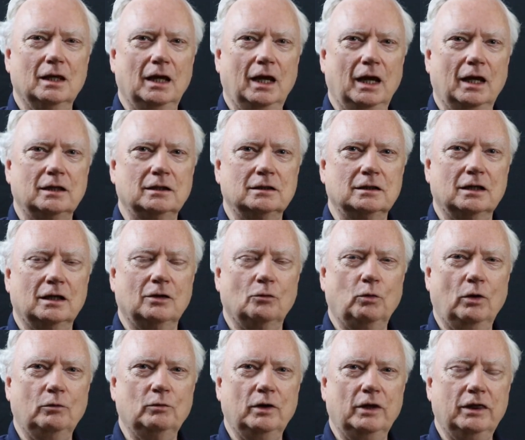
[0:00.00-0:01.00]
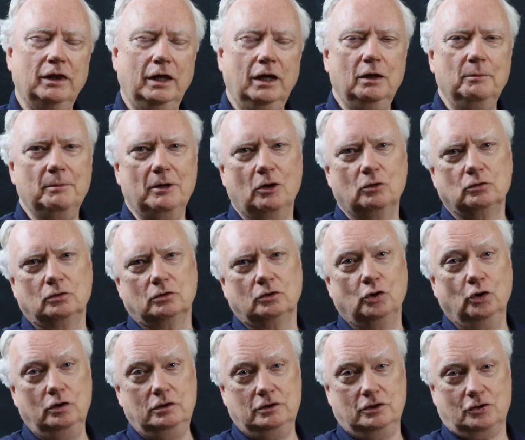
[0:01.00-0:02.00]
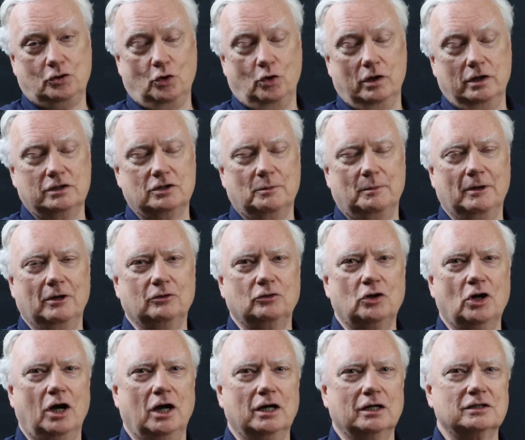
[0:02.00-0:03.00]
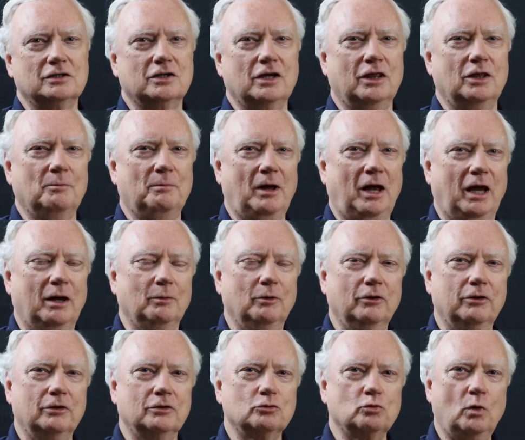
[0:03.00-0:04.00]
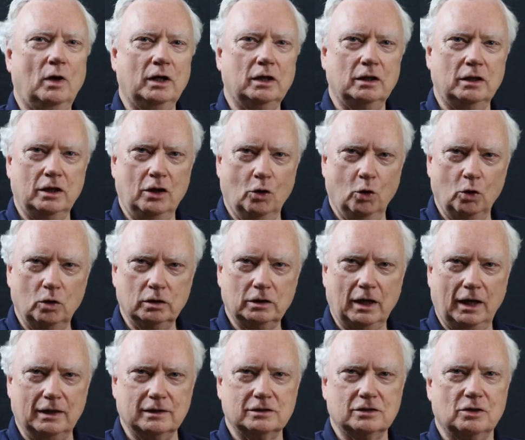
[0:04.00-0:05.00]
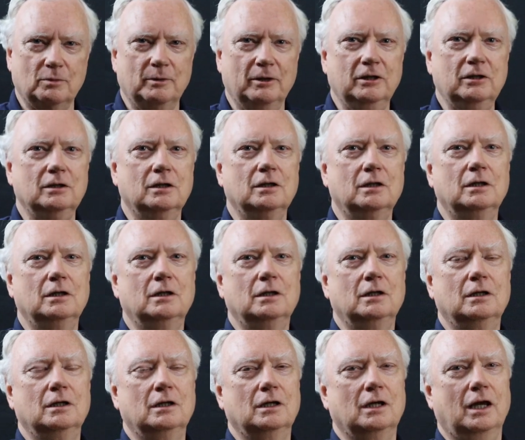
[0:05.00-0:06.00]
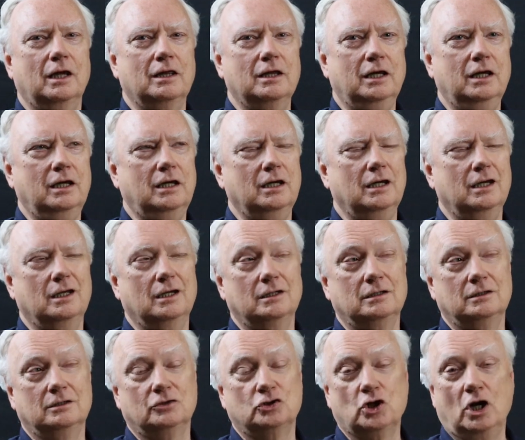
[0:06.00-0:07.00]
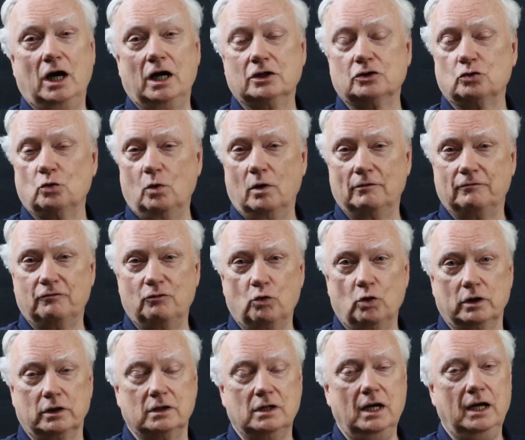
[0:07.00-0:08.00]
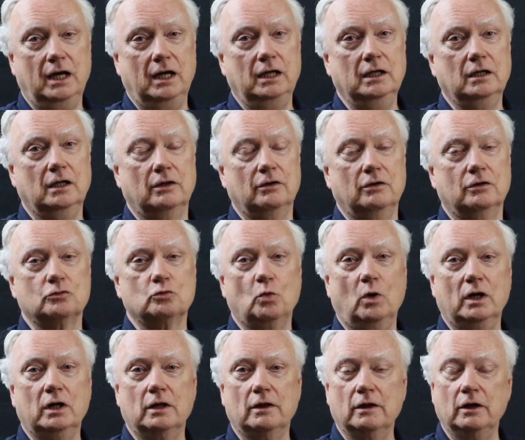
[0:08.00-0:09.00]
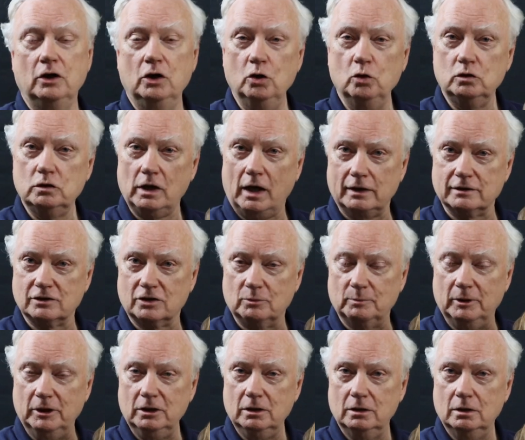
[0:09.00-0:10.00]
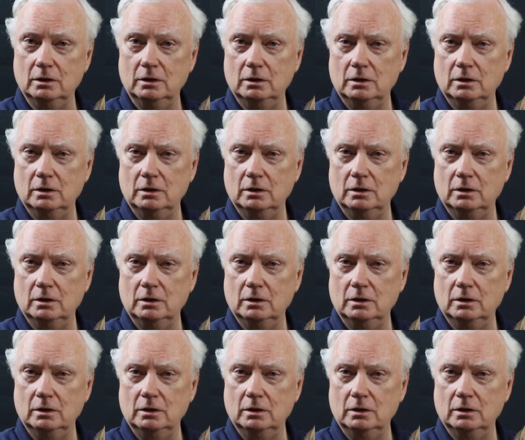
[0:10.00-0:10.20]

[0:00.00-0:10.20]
And when we think about good stories about dogs in the Bible, there's one in the Old Testament, I think in Joshua 14, and there's one in the New Testament,